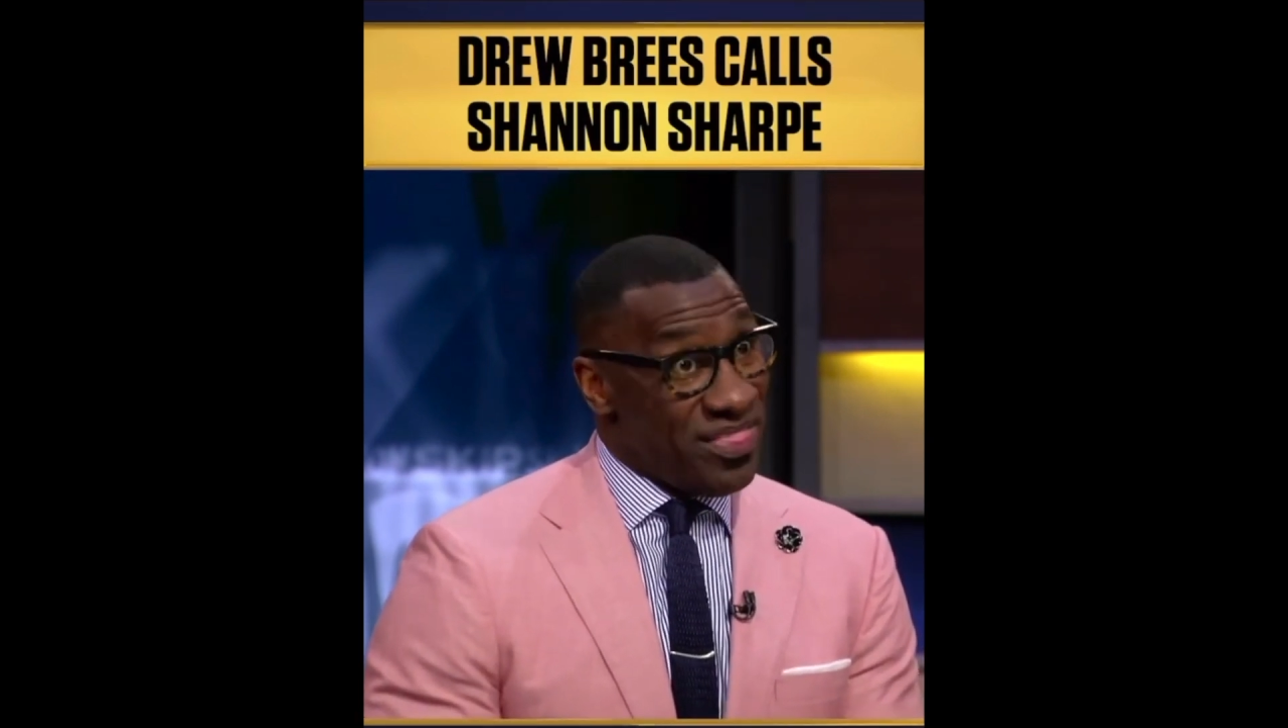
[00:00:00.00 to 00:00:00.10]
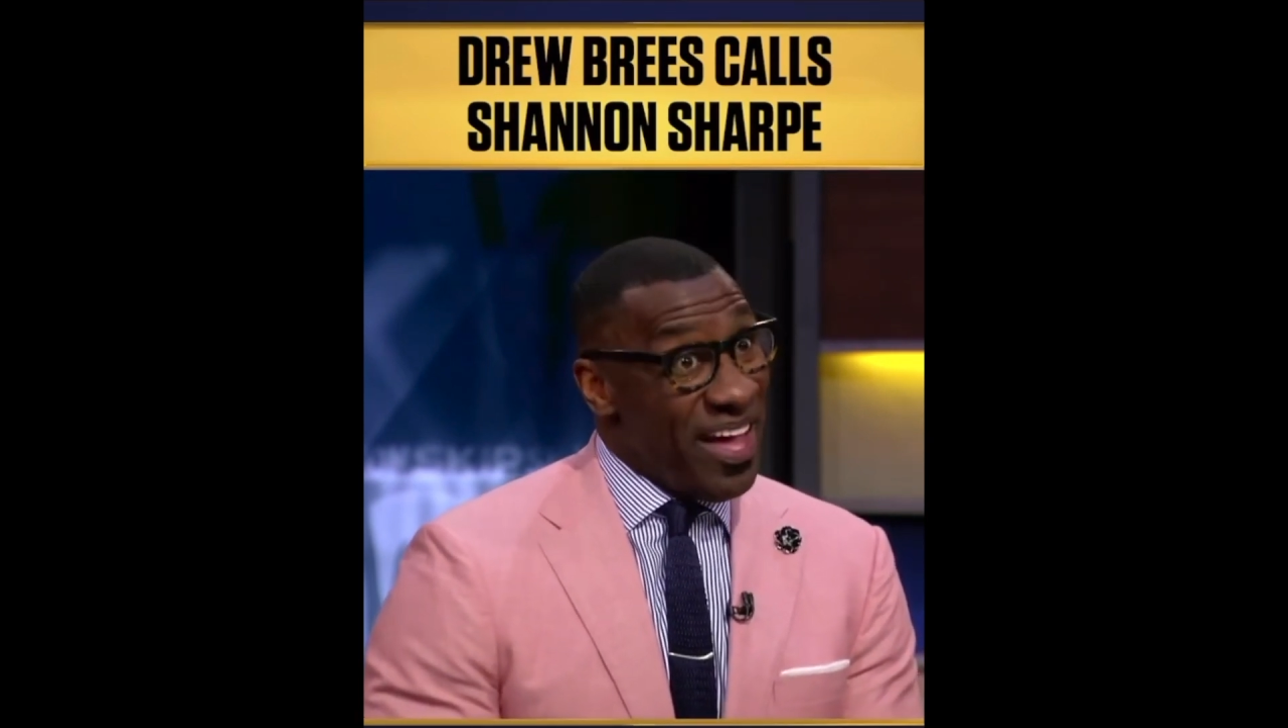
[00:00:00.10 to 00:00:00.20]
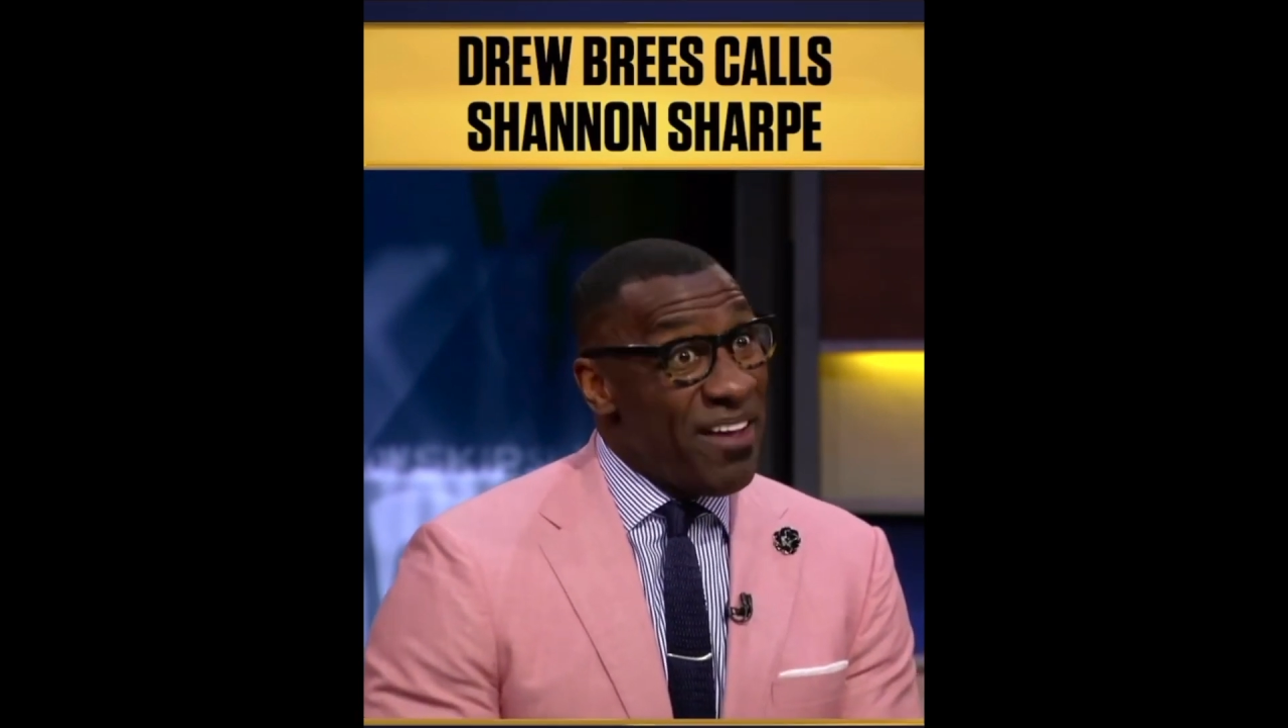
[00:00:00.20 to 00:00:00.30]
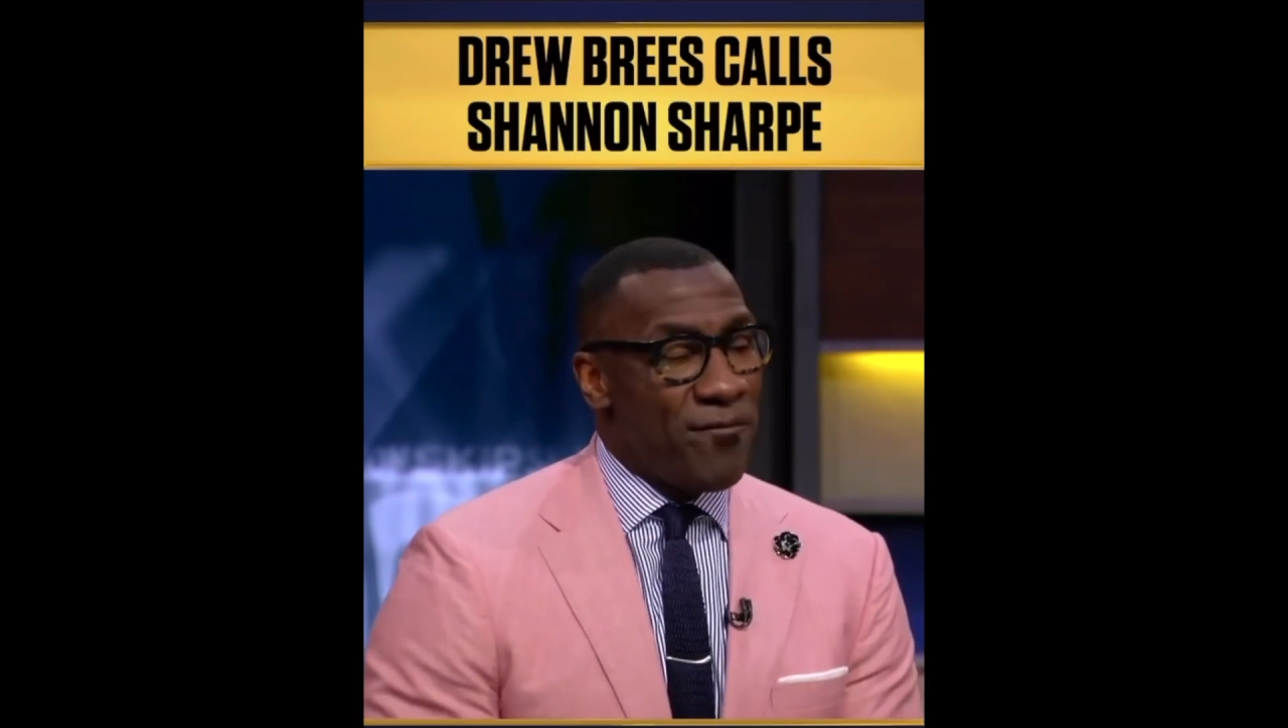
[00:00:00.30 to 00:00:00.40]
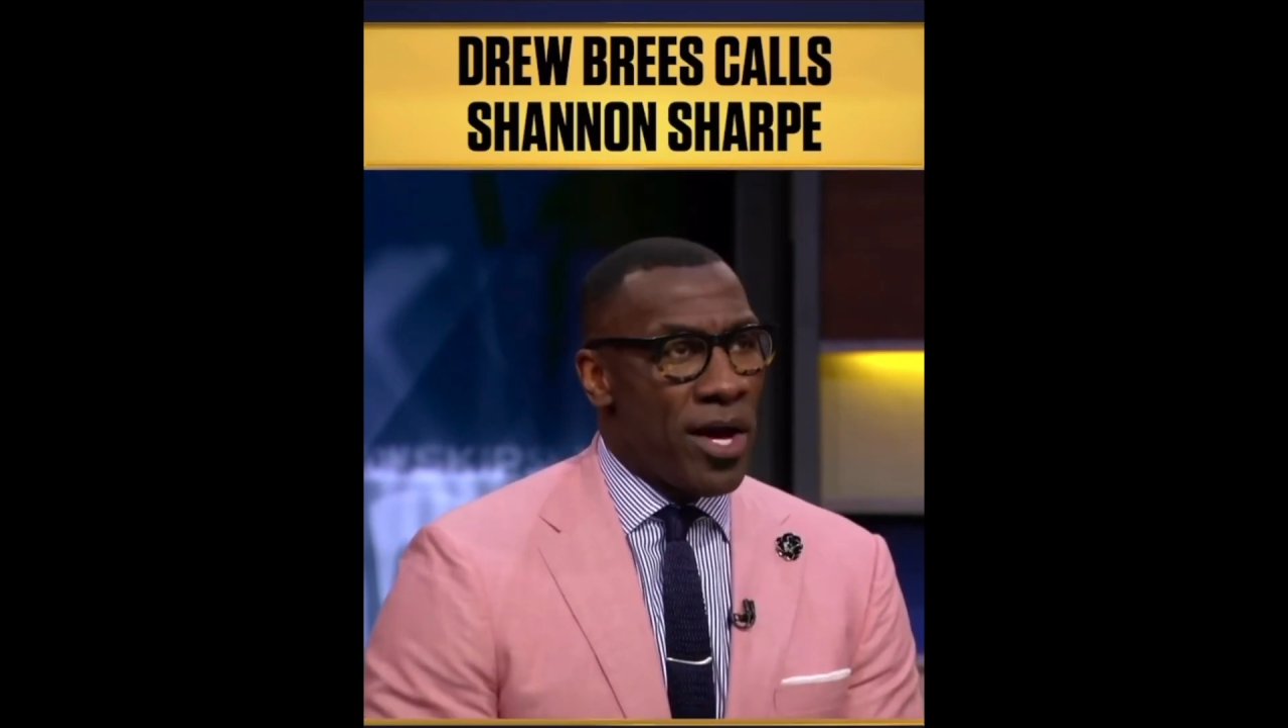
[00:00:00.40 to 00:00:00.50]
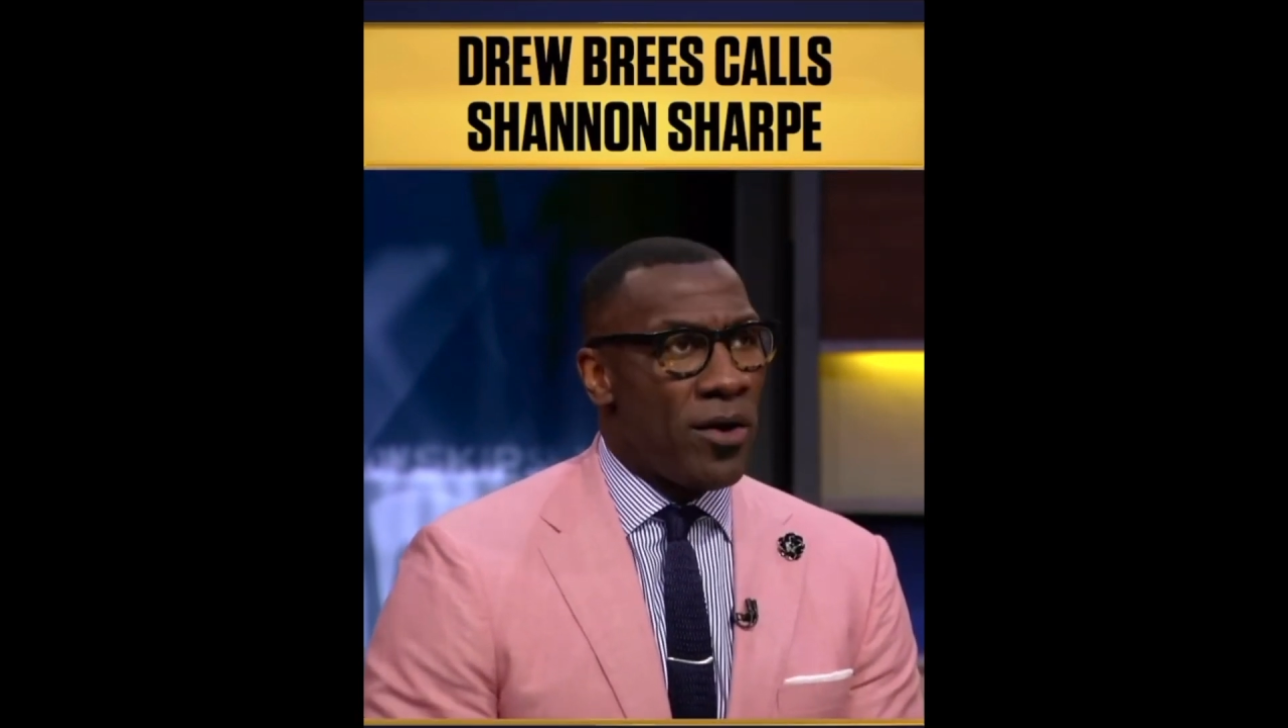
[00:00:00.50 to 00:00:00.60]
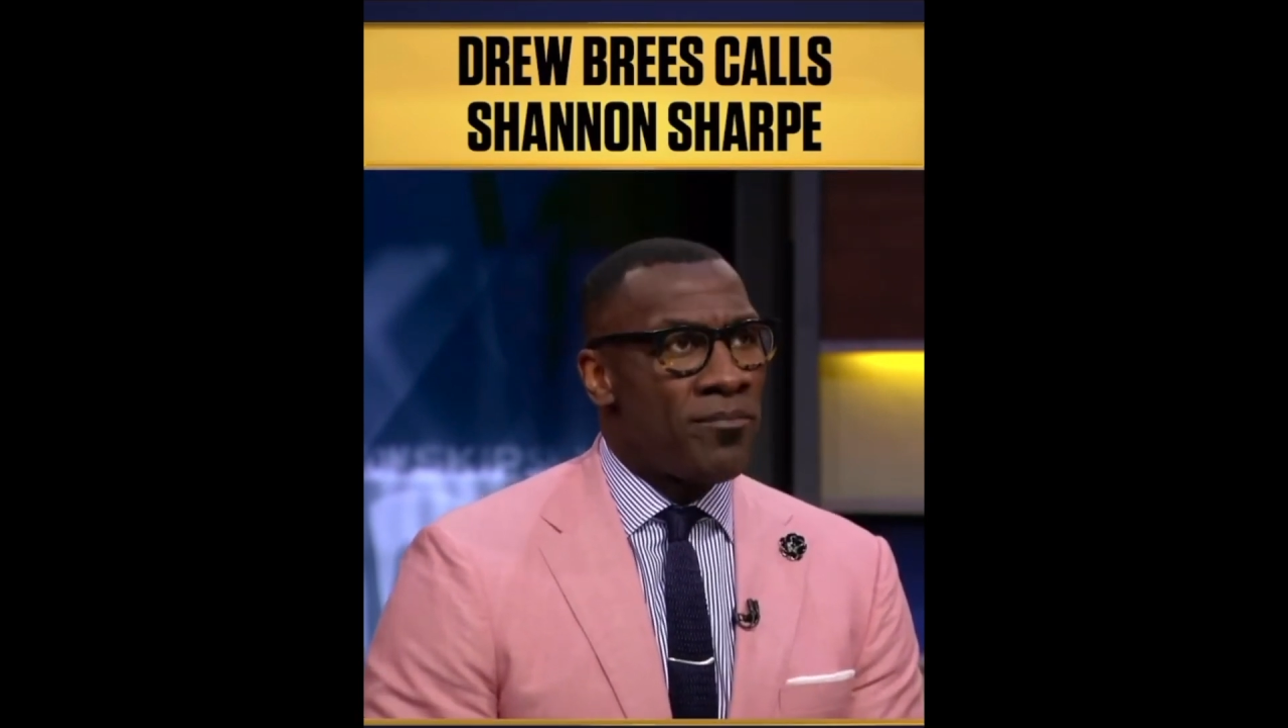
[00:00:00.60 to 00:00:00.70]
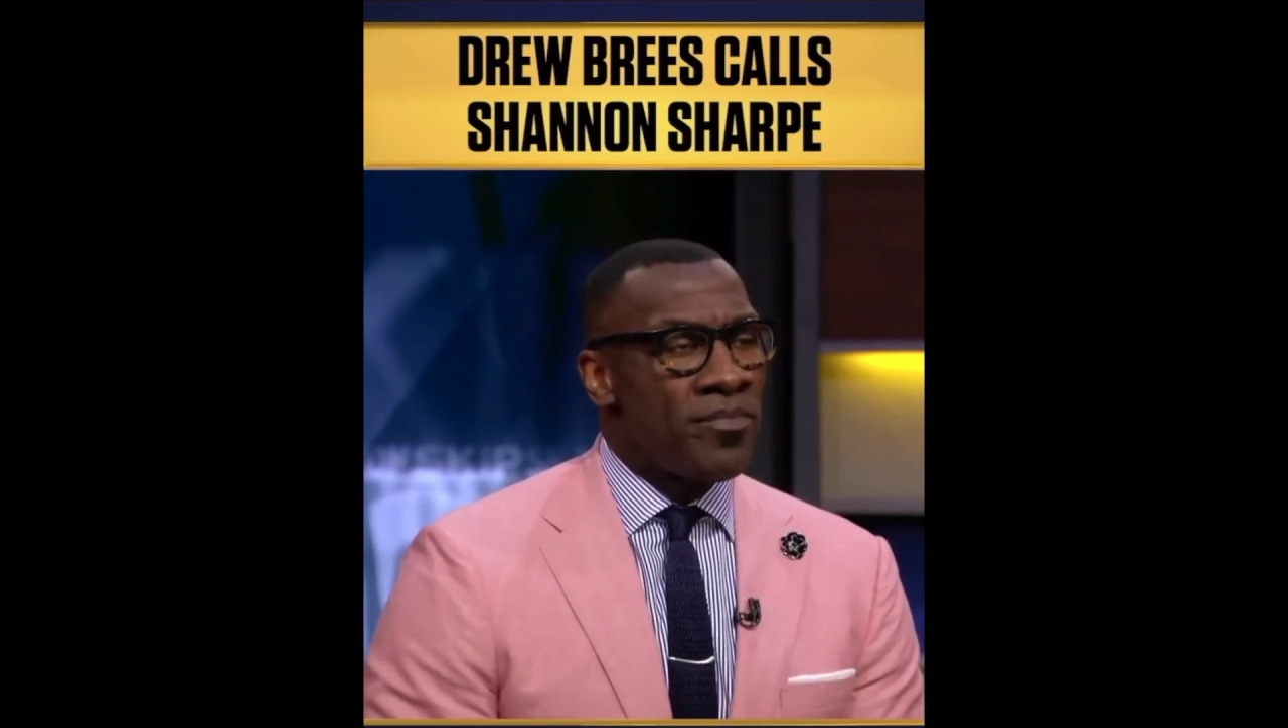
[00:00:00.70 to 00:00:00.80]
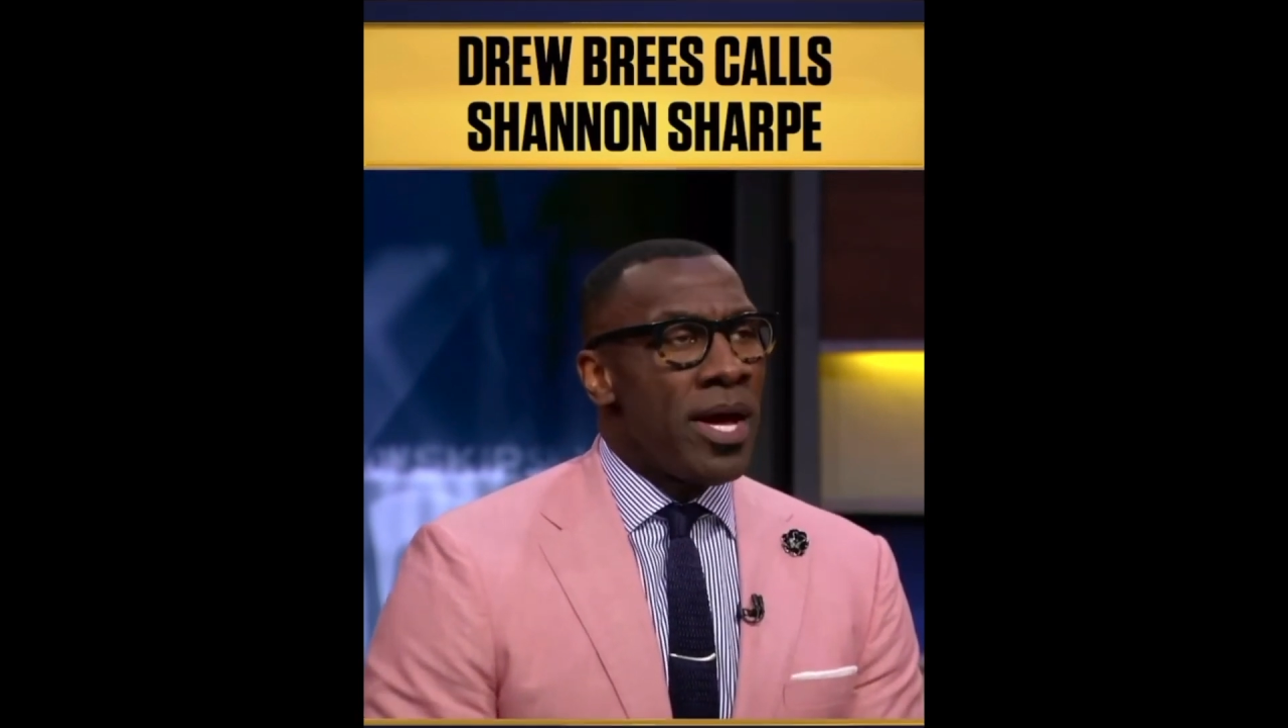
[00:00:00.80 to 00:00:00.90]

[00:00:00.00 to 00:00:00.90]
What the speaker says: they felt.